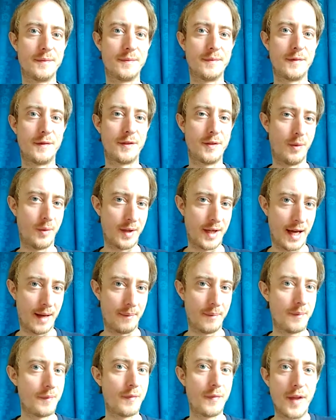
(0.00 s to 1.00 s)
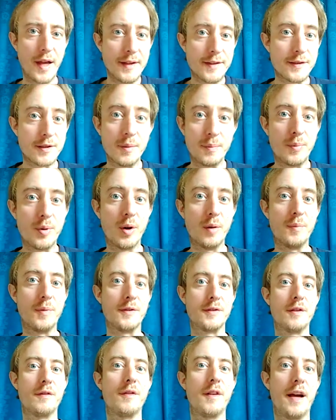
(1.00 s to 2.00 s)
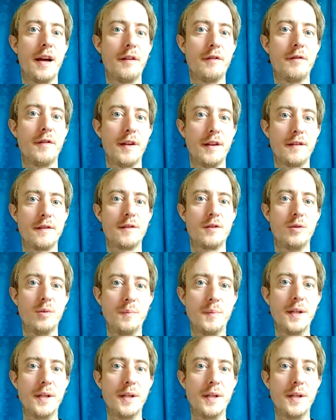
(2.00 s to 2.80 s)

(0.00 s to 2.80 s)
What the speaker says: So yeah, that's the purpose of life. It's to